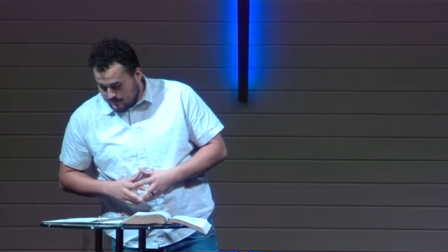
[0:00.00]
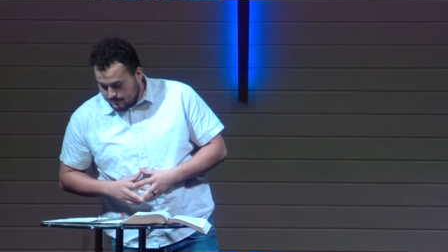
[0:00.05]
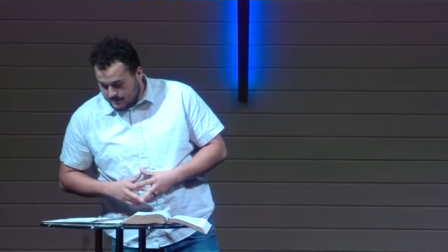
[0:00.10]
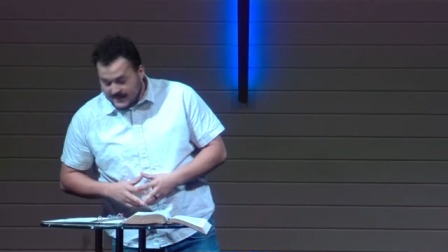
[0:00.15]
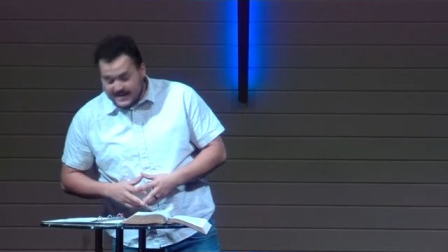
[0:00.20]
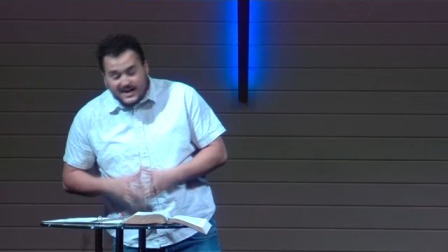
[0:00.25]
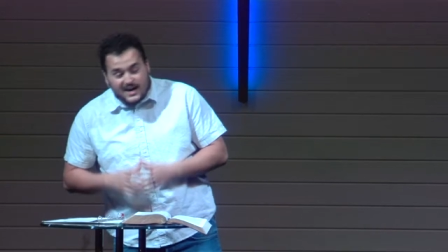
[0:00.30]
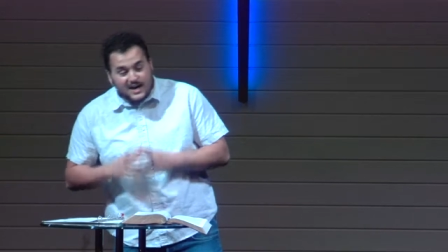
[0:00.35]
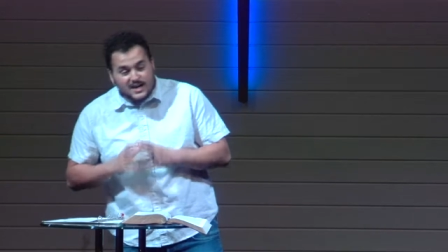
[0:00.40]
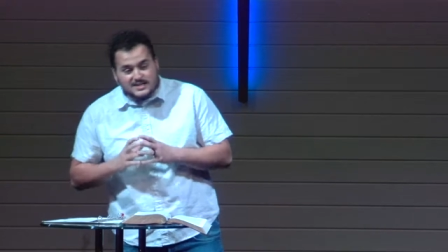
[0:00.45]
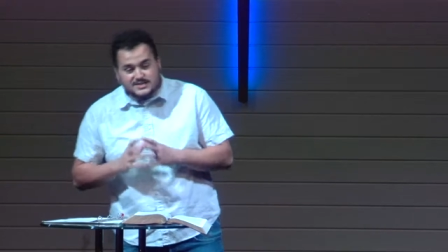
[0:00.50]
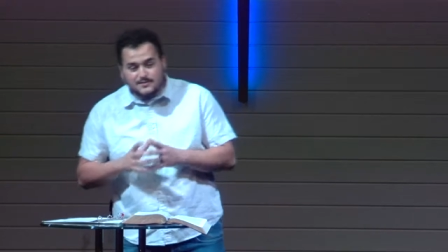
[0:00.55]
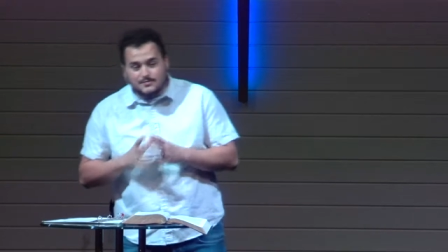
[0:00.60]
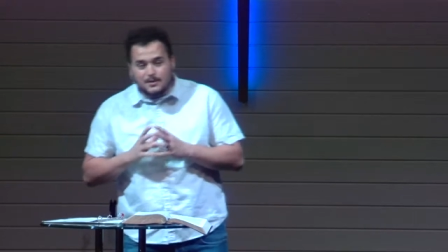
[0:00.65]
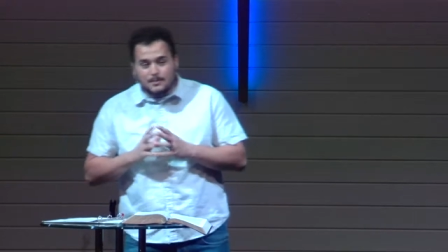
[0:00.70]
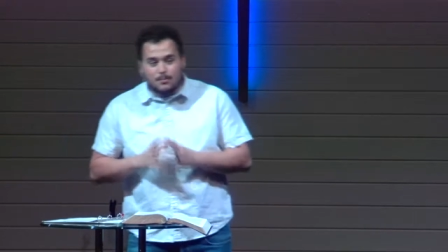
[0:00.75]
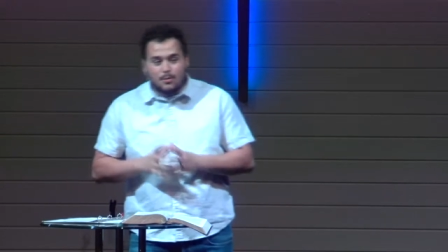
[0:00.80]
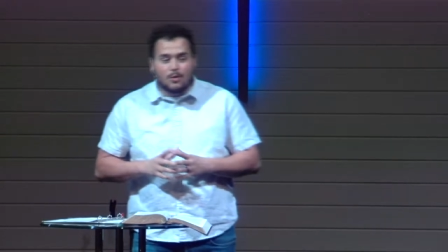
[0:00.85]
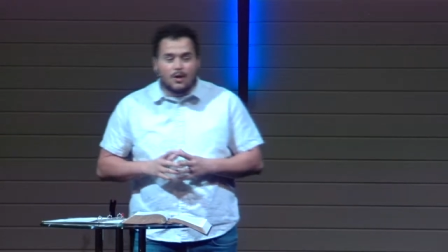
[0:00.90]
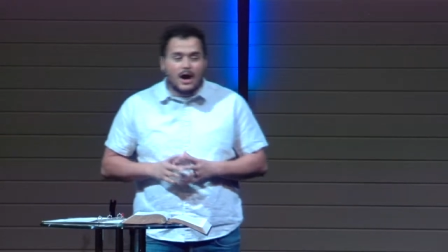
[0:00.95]
because of
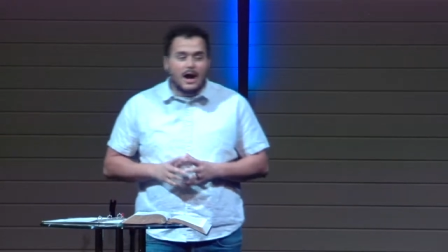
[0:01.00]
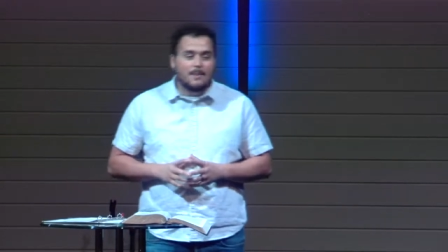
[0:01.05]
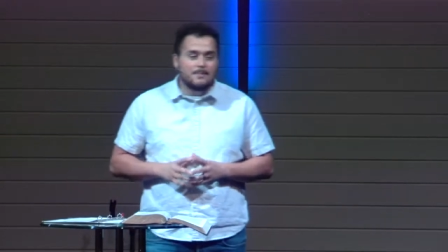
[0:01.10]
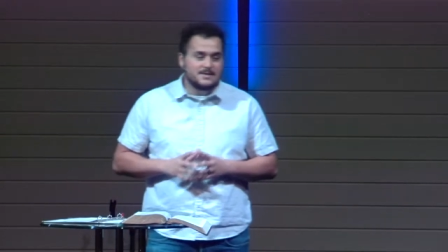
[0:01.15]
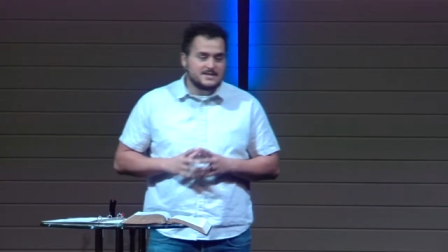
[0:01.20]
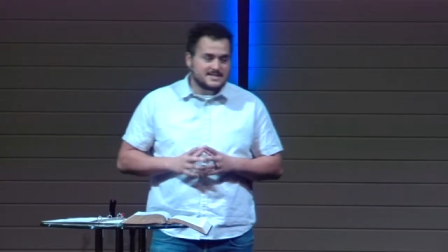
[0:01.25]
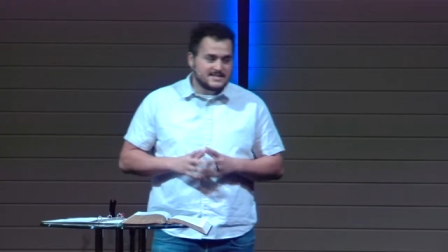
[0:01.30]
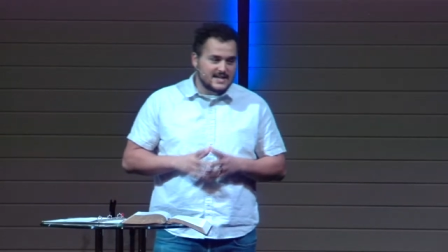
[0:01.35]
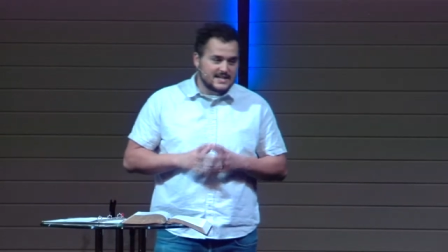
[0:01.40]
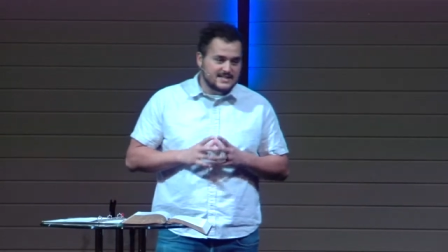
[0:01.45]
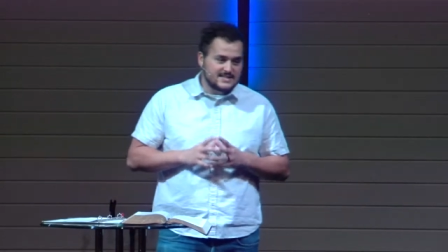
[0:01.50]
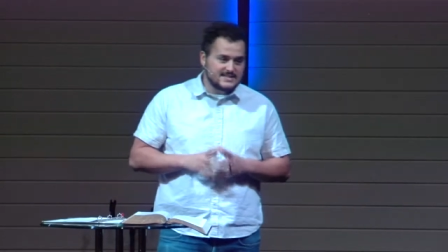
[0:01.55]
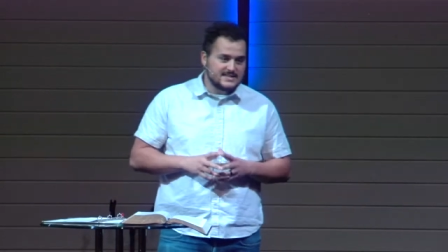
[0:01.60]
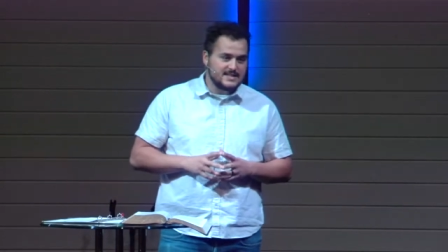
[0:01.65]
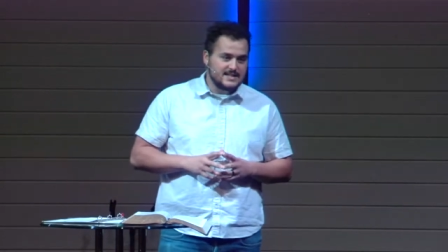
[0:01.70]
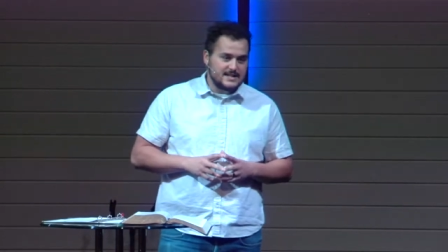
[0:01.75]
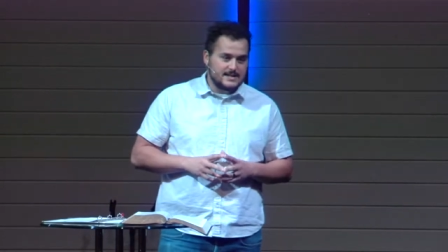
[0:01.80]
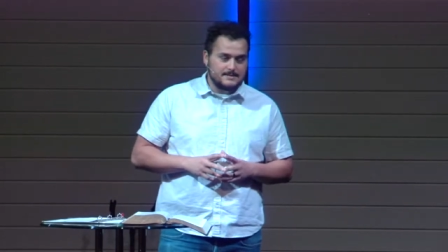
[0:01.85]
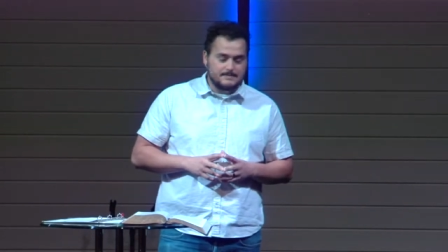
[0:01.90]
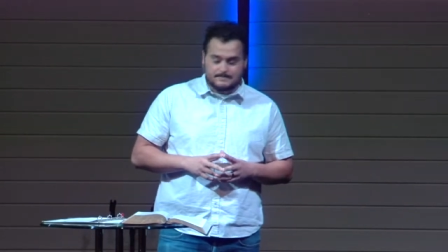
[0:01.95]
the promise that is
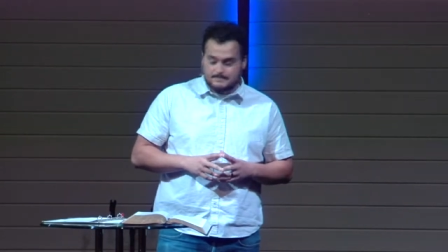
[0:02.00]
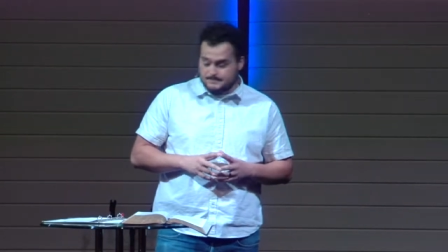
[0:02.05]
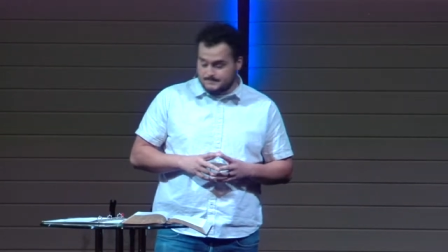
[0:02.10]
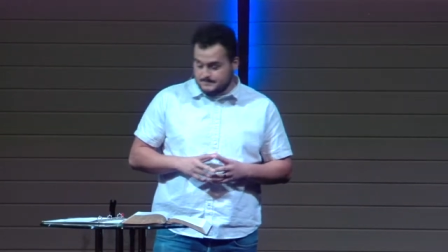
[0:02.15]
in it.